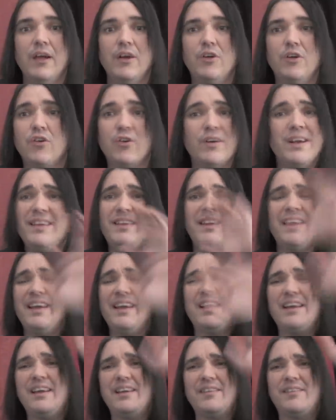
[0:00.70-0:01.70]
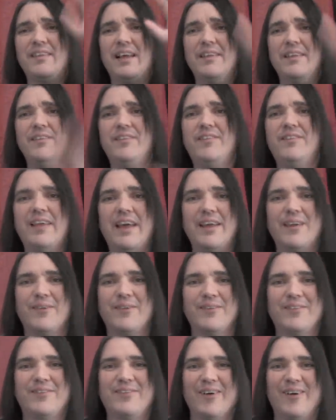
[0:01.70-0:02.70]
Greetings,
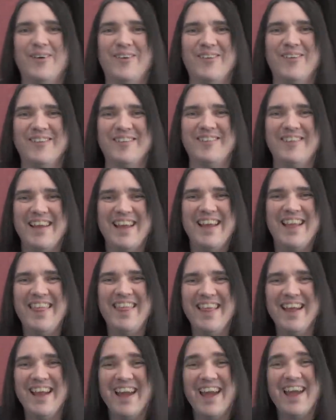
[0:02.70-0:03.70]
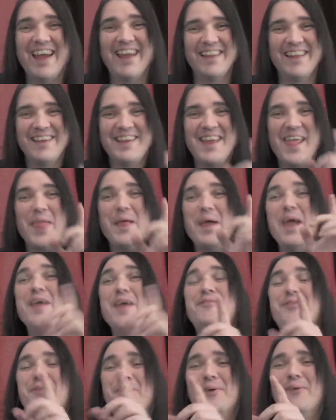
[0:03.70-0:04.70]
unsettled souls.
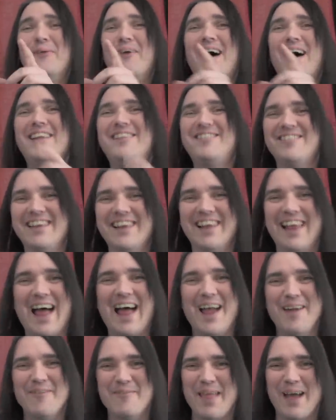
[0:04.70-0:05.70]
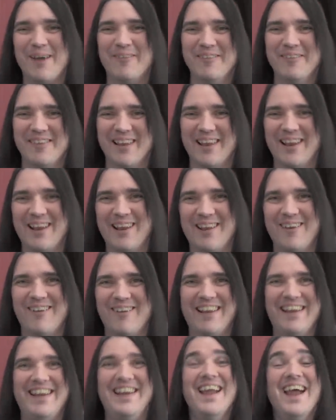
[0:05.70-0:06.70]
If you're watching live, that was a little
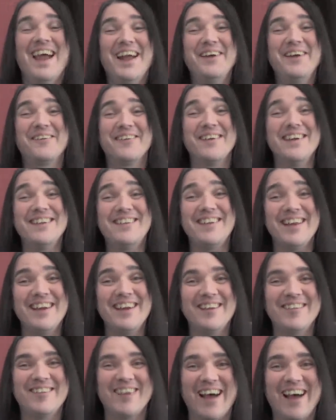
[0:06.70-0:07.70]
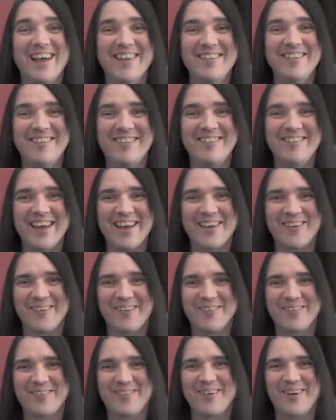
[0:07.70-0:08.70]
early. Greetings,
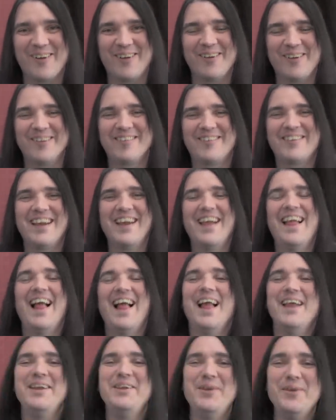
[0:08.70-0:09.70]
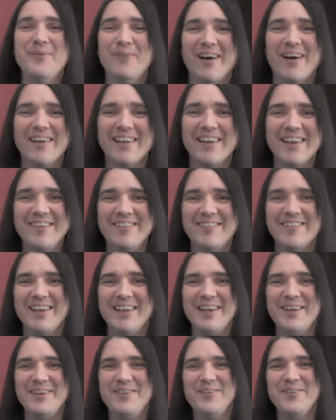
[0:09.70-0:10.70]
unsettled souls. You are
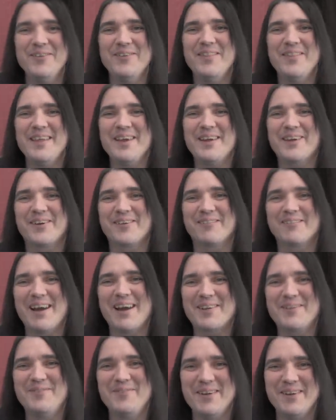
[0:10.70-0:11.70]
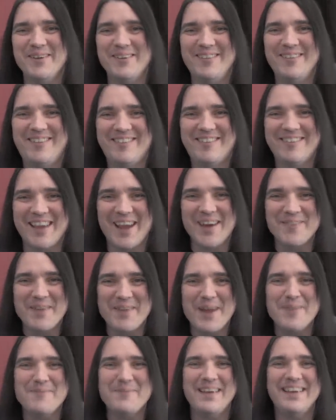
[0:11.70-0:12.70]
listening to The Correct Views. Sam
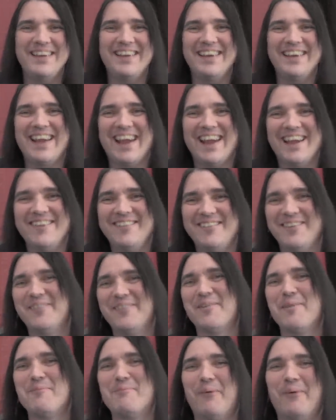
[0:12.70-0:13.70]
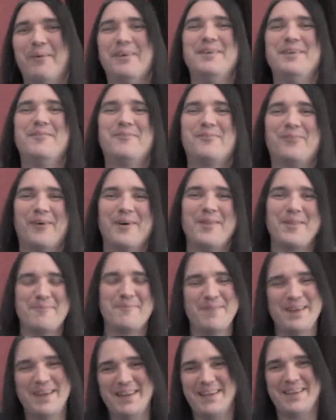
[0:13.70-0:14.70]
IB DeGangi reporting for The
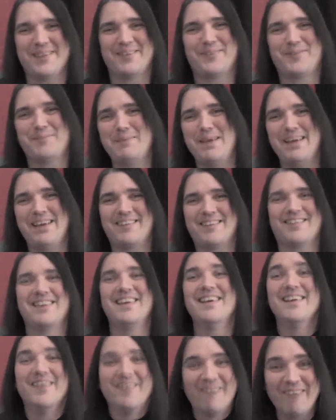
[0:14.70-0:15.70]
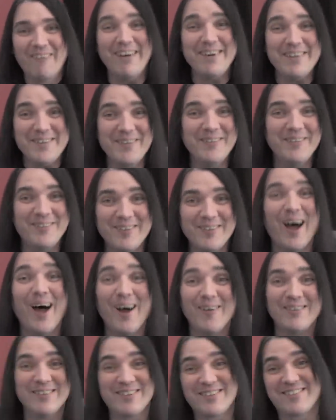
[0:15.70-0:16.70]
Media Speaks. What you
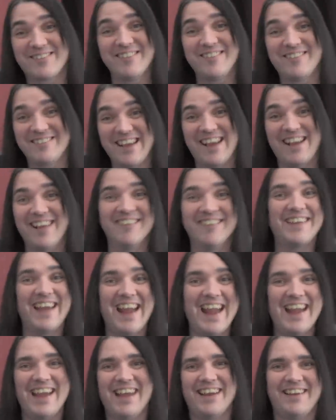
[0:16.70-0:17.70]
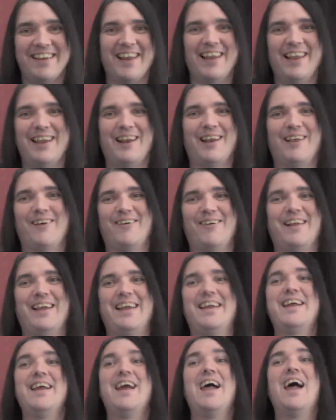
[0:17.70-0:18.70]
saw was Christelle's hand a little early.